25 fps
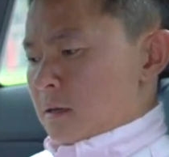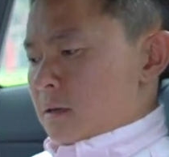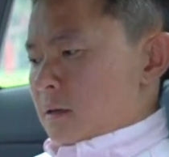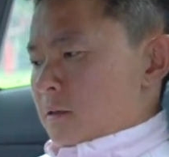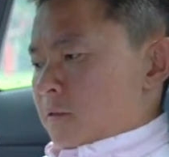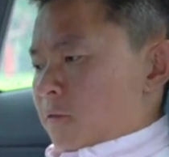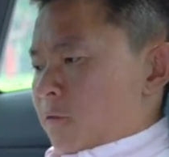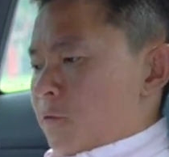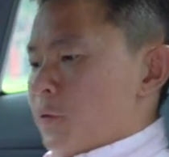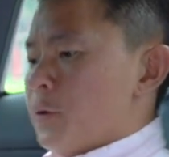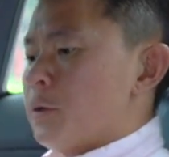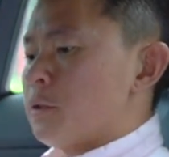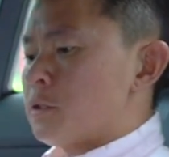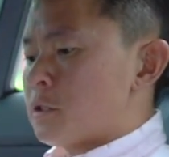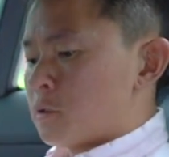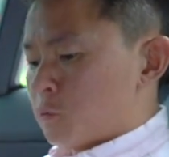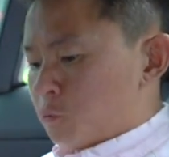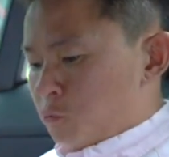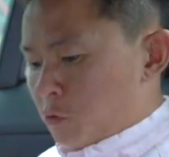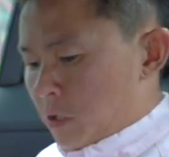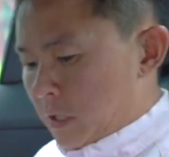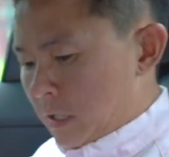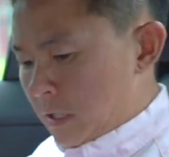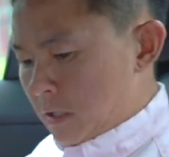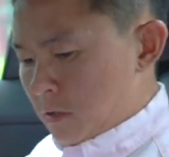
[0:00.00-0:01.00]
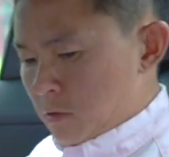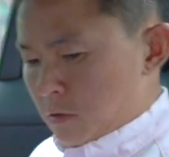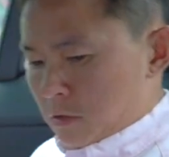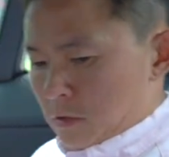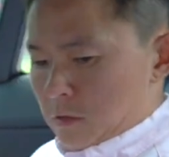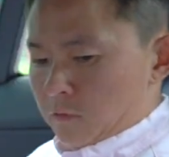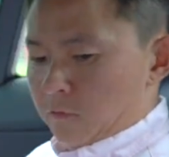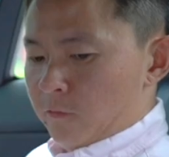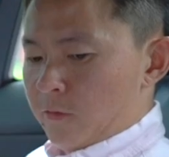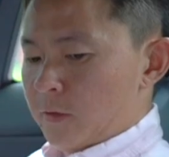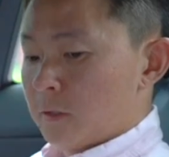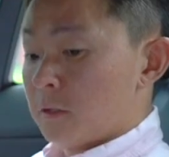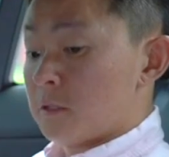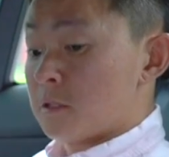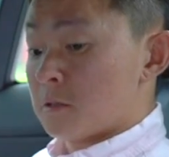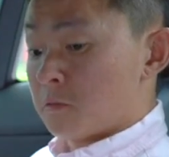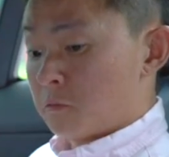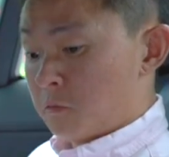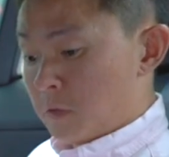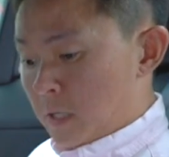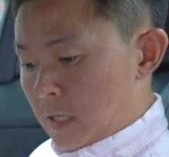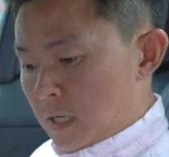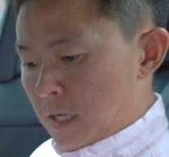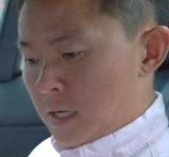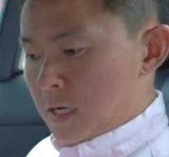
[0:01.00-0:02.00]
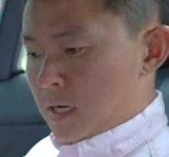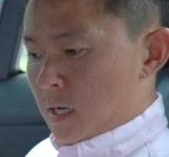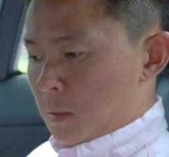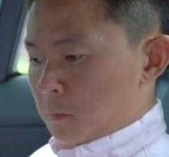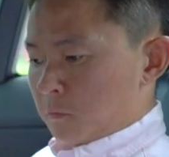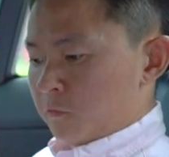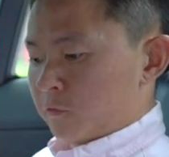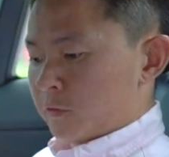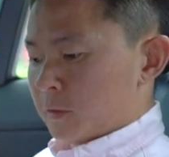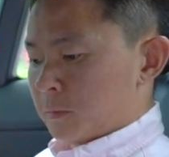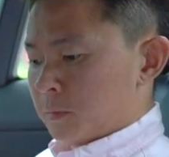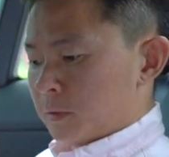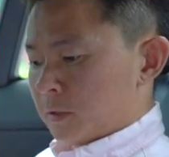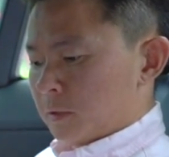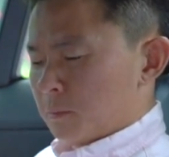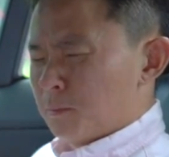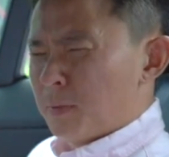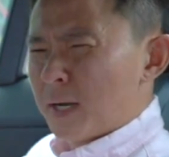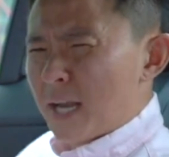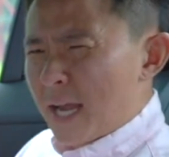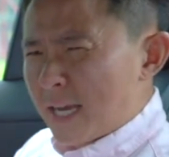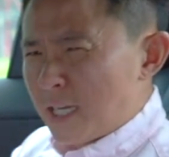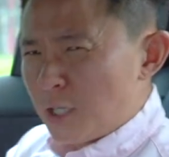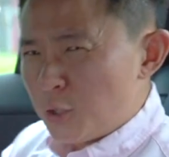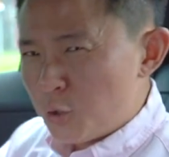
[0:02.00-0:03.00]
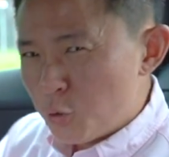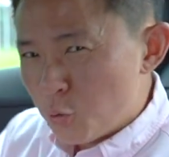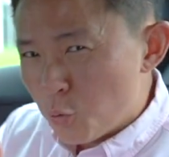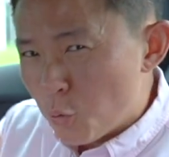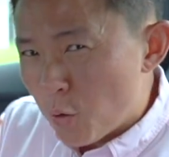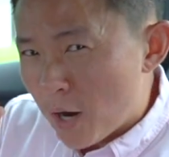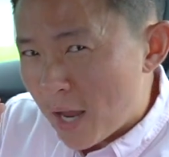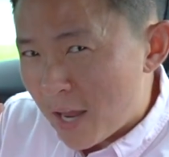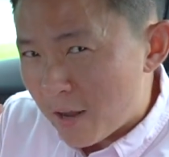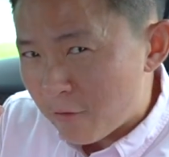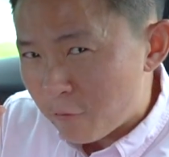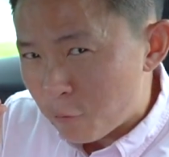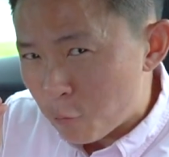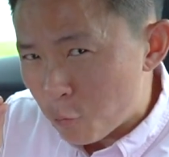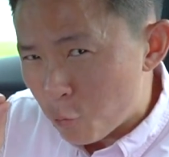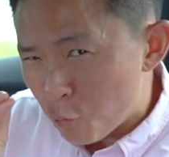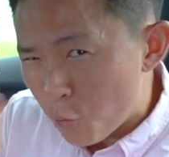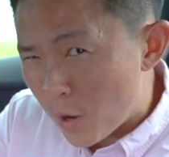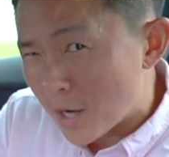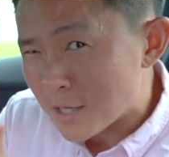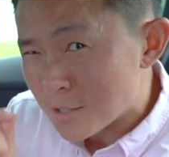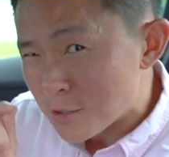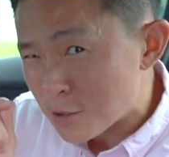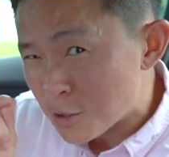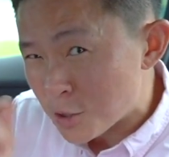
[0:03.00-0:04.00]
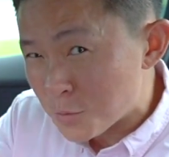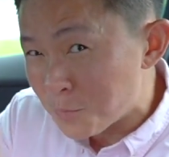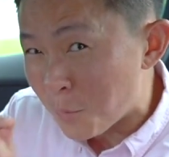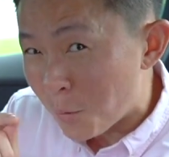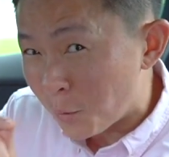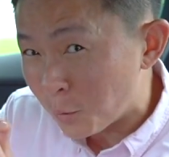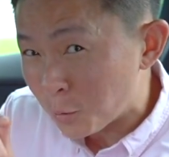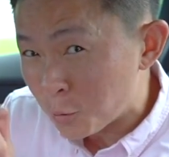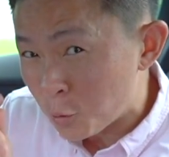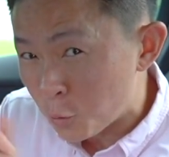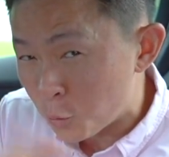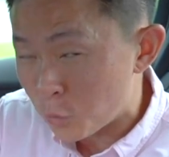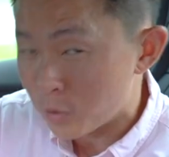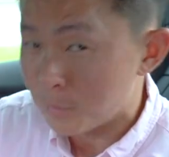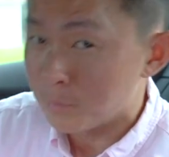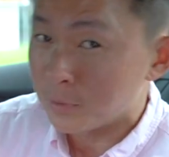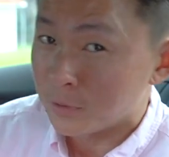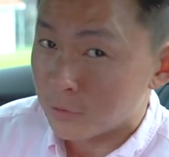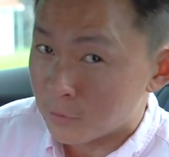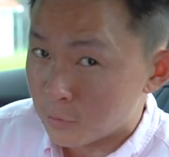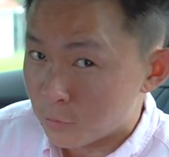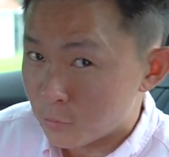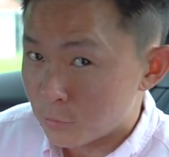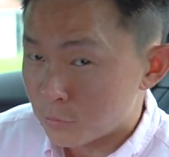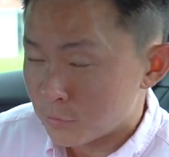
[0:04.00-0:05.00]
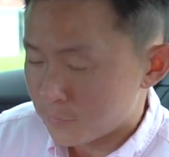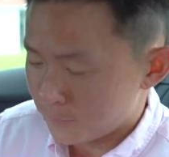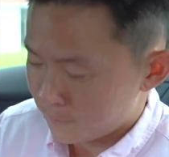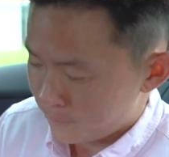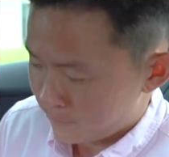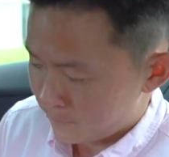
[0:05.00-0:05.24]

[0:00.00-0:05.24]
Feels really good, feels really comfortable, but I do have one small quibble though.